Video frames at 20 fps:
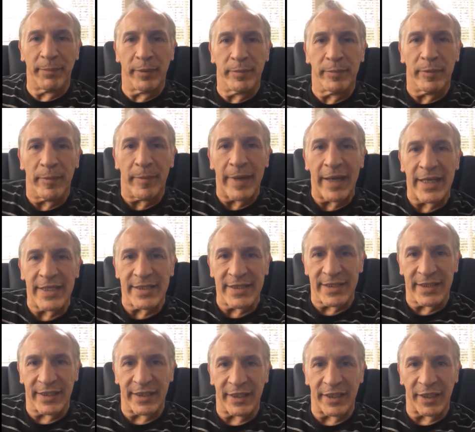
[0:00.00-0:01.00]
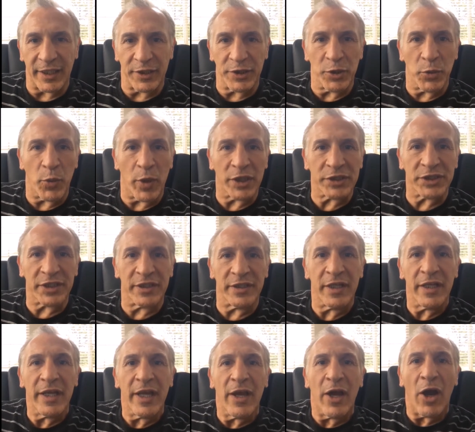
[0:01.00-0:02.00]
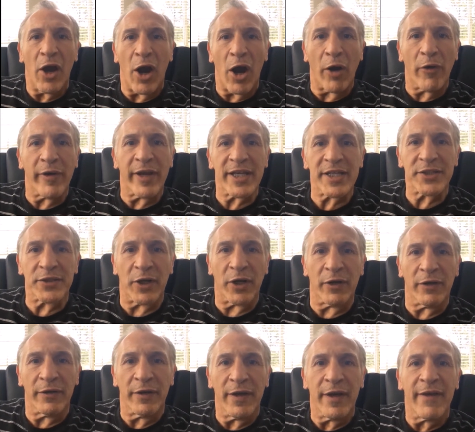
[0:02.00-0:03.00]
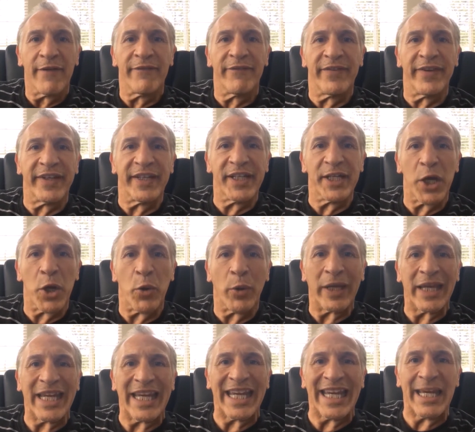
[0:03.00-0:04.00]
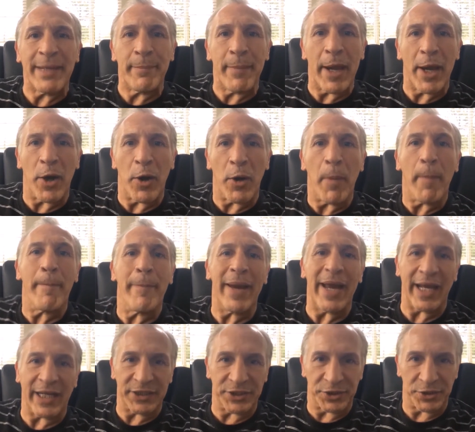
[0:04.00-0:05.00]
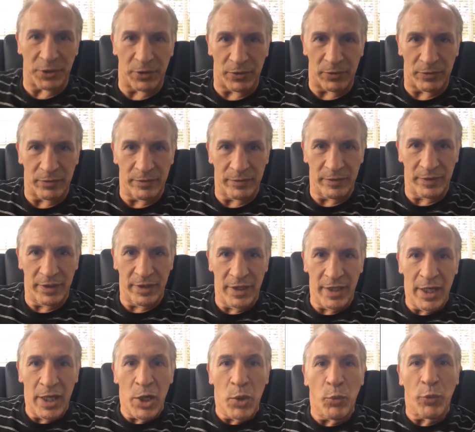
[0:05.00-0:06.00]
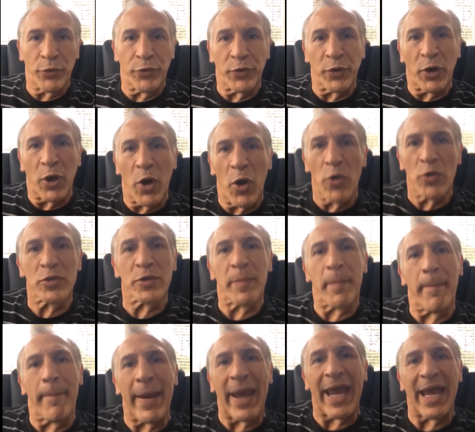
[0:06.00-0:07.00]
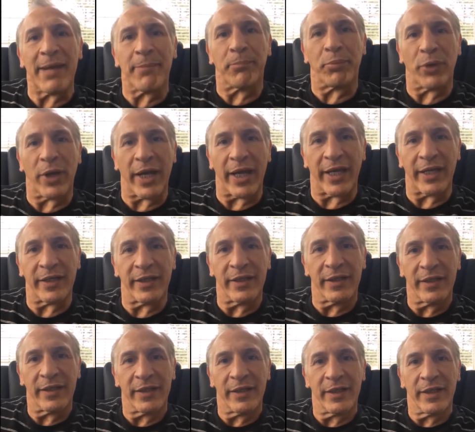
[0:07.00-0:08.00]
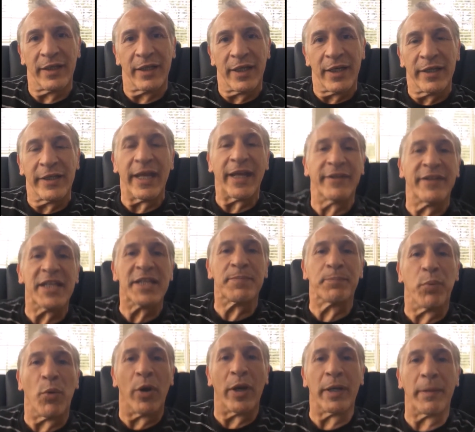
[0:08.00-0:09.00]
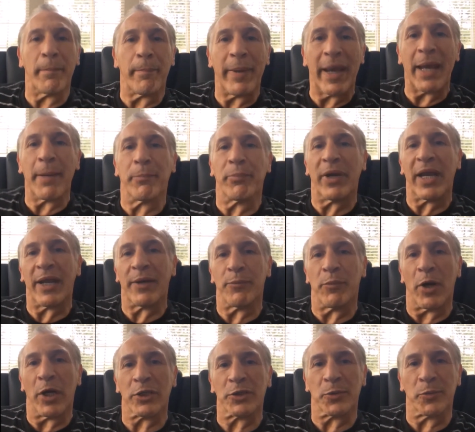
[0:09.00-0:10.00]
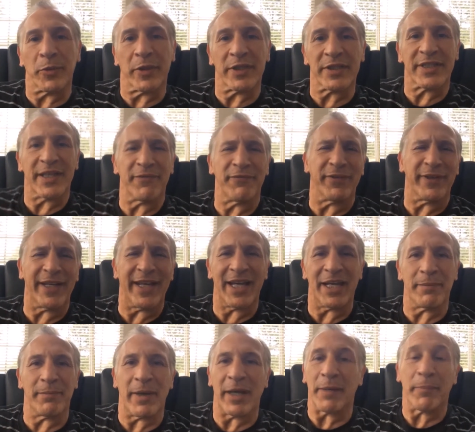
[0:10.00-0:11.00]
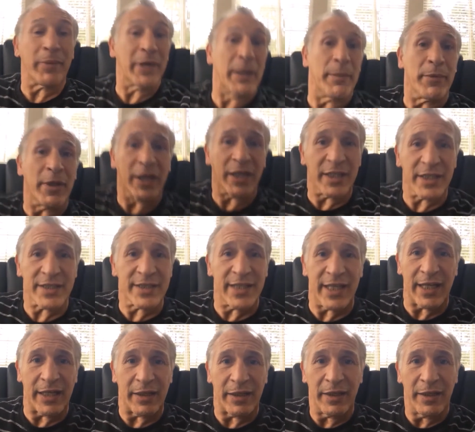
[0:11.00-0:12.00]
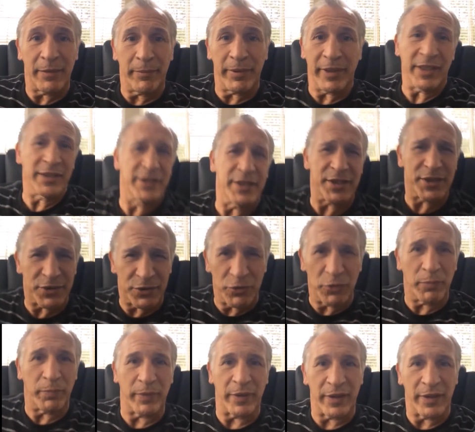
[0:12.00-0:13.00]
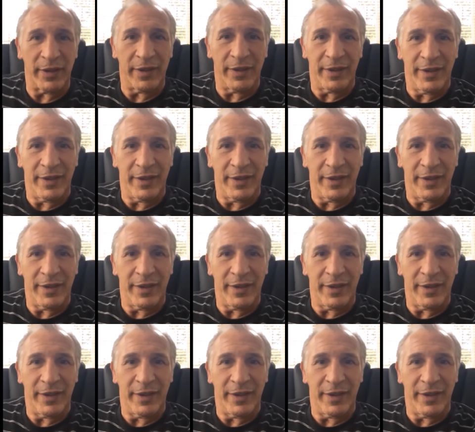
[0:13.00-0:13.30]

Boom Boom Mancini, and you're watching RSR Video Email Bag Show with your host, Bad Brad. Now, at this point, Bad Brad wants me to say, forget about it, but I'm not going to say it because it's stupid.